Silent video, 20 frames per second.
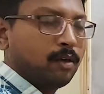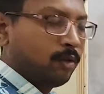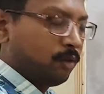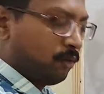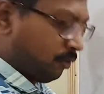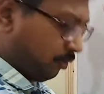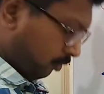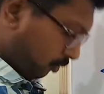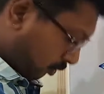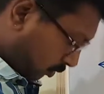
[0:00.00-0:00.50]

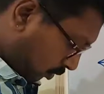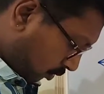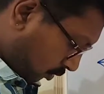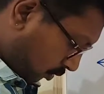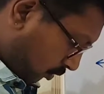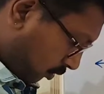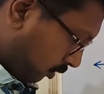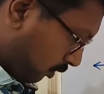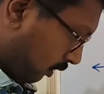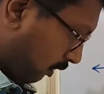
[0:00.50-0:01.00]
So
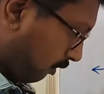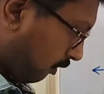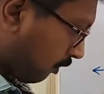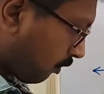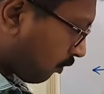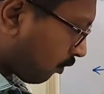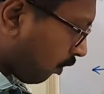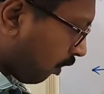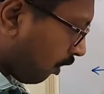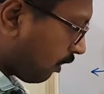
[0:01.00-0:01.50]
this is
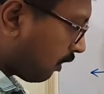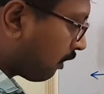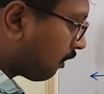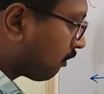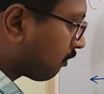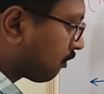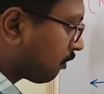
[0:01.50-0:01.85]
called as